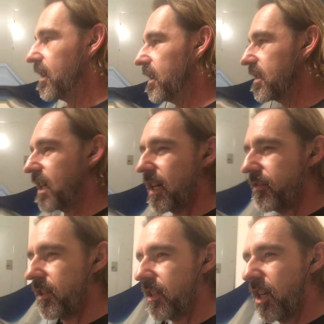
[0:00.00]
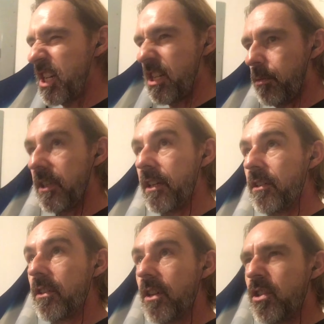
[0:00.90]
It's kind of a double
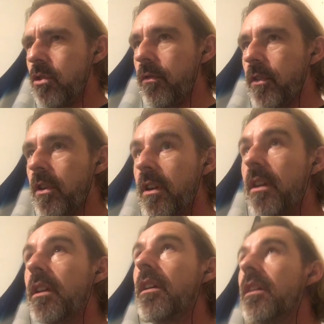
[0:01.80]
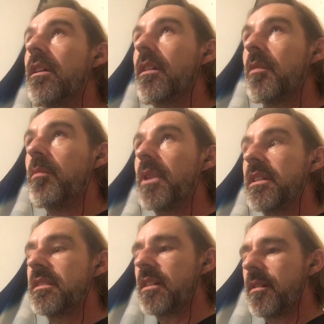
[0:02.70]
header, a twofer.
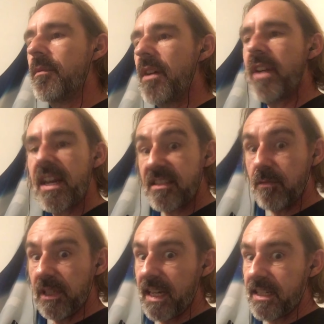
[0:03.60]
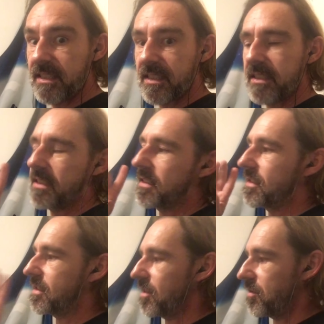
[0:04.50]
But I've added some lights,
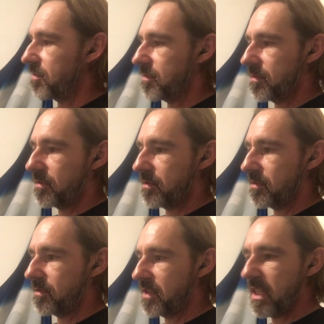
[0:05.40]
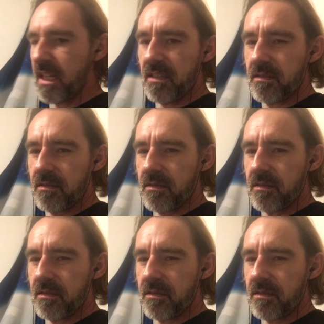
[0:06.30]
so to kind of,